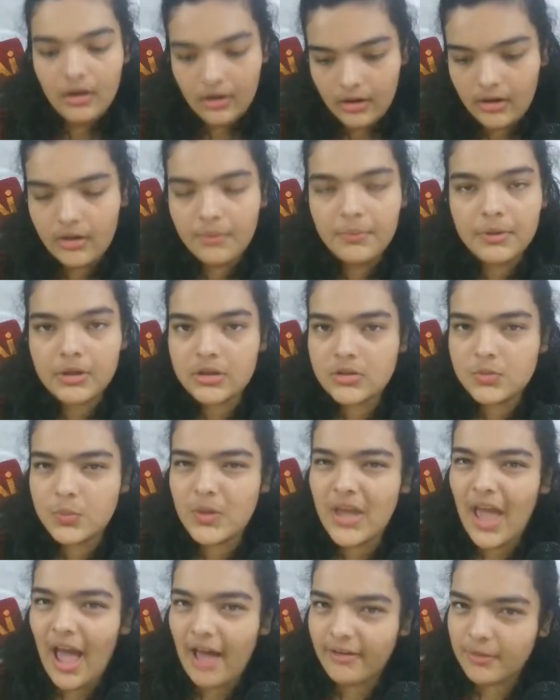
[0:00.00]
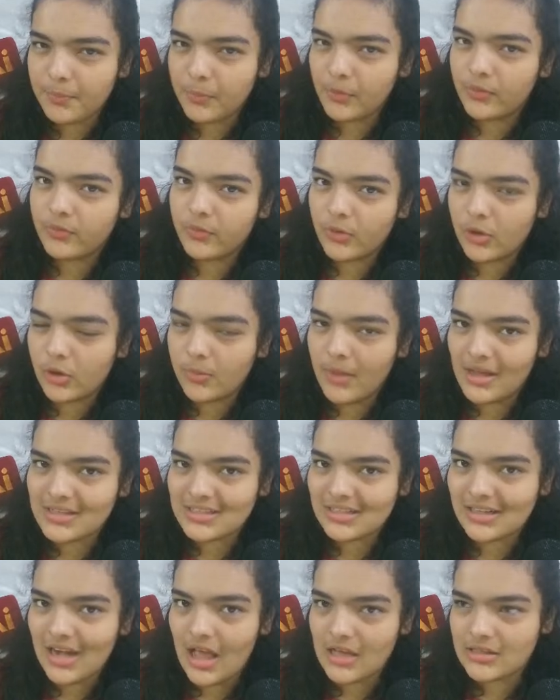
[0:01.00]
because we have a portfolio
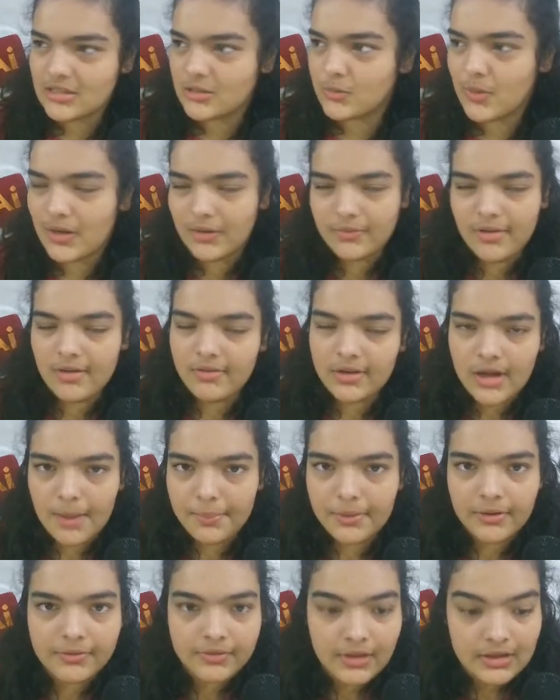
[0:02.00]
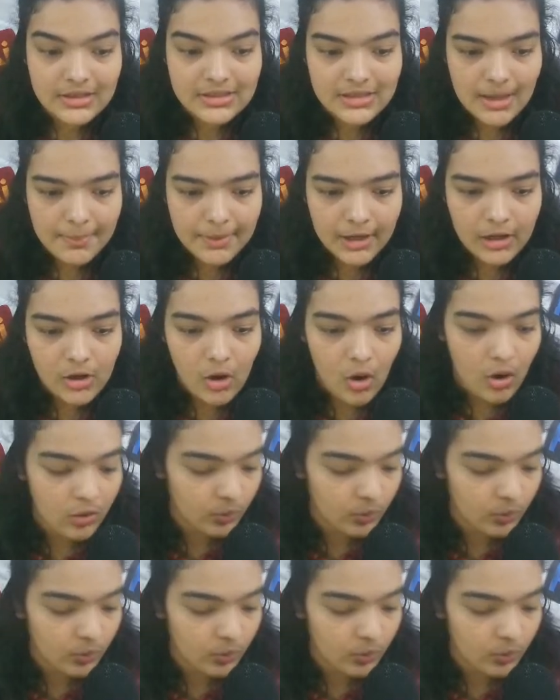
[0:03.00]
masterclass as well. We have a couple of things coming along,